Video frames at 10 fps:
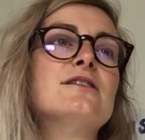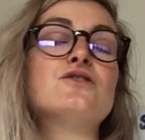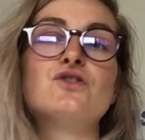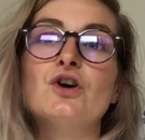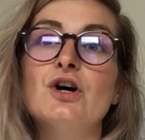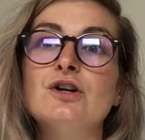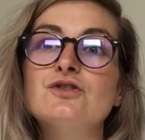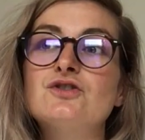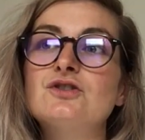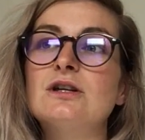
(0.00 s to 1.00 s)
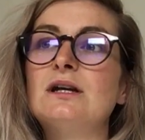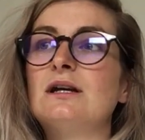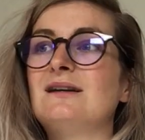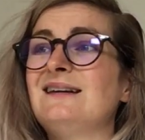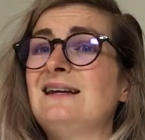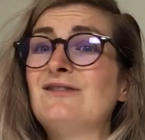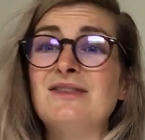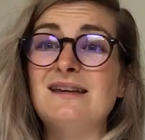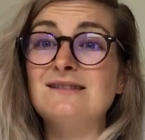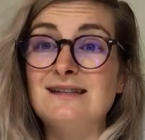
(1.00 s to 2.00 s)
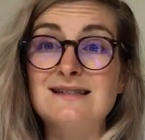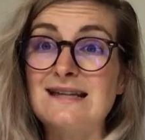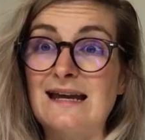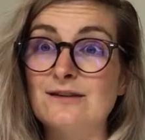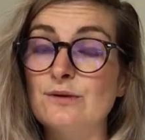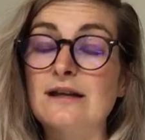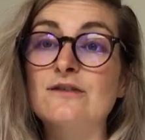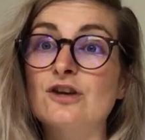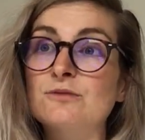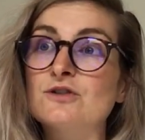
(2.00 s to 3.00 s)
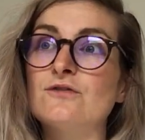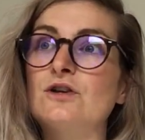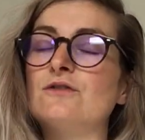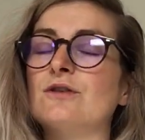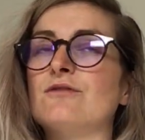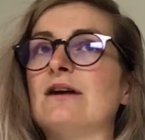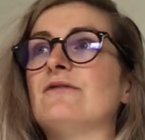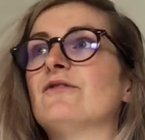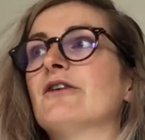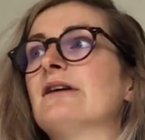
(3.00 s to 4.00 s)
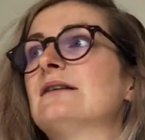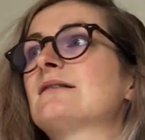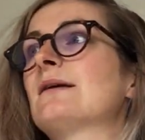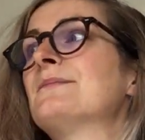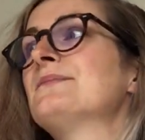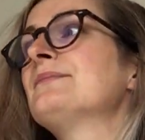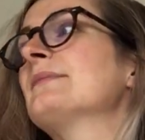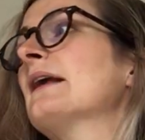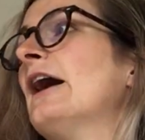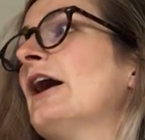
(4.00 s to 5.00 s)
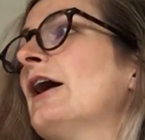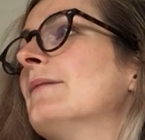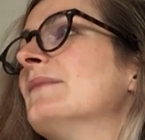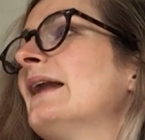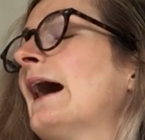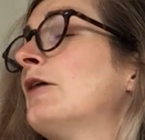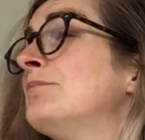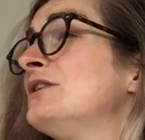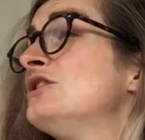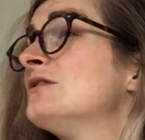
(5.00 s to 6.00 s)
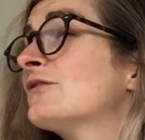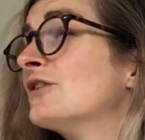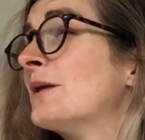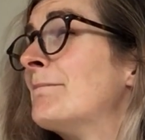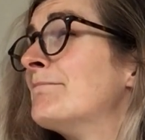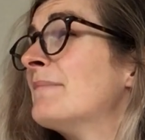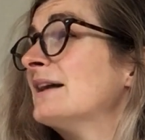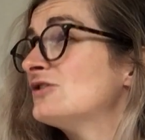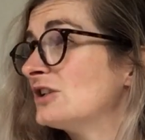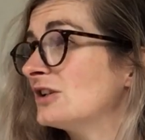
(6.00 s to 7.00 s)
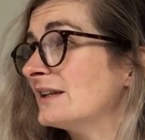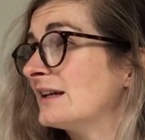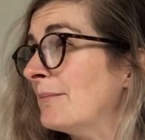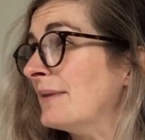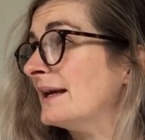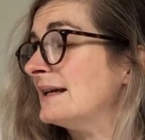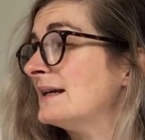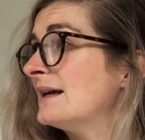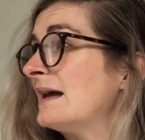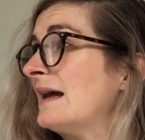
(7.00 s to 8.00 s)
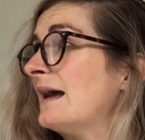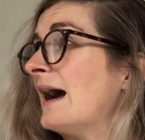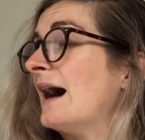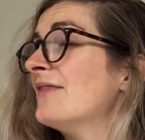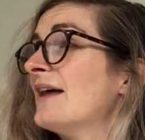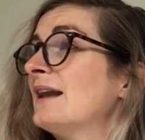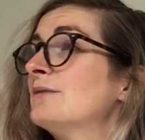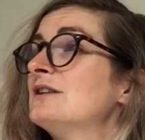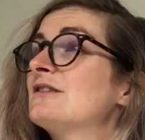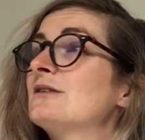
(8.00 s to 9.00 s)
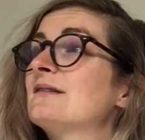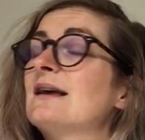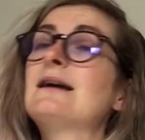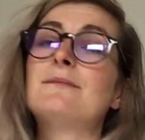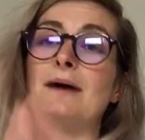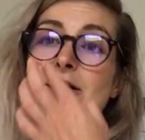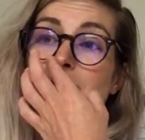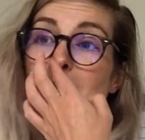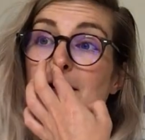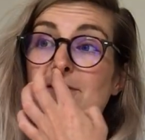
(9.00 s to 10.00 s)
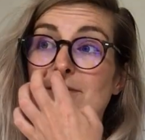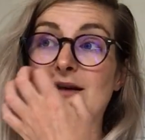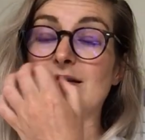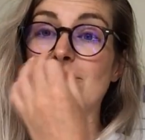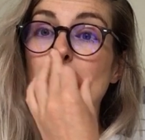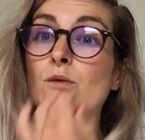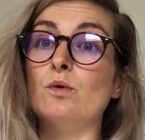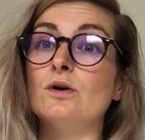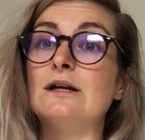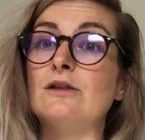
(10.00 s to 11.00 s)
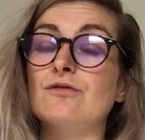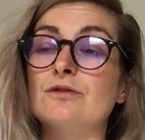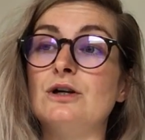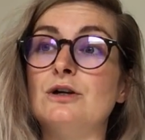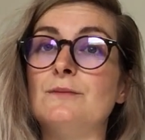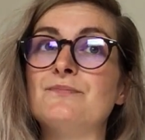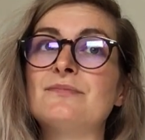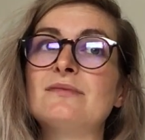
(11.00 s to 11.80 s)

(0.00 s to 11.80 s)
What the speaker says: and touch, even things you can taste. We get so much food from the rainforest, and how beautiful and magical it can be. And then I want you to see a second paragraph as if you're walking through